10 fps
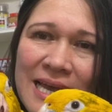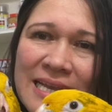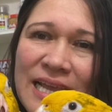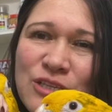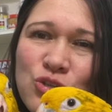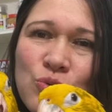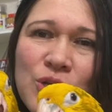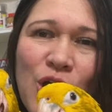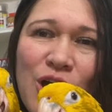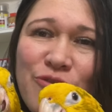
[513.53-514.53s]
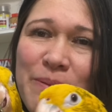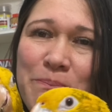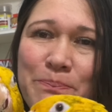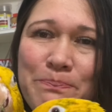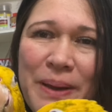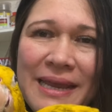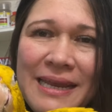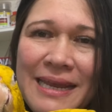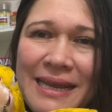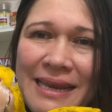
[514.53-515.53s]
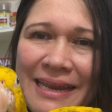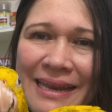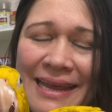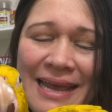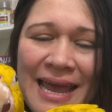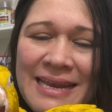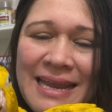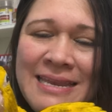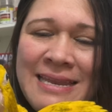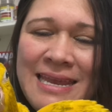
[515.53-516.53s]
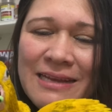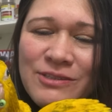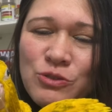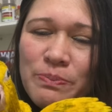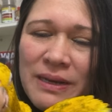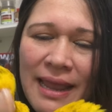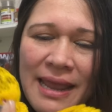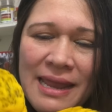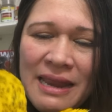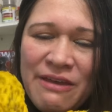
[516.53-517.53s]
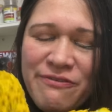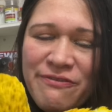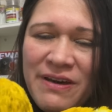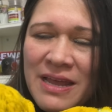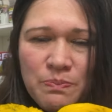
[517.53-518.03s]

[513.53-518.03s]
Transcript: they chew it off and bite it, and they need it to play and have fun,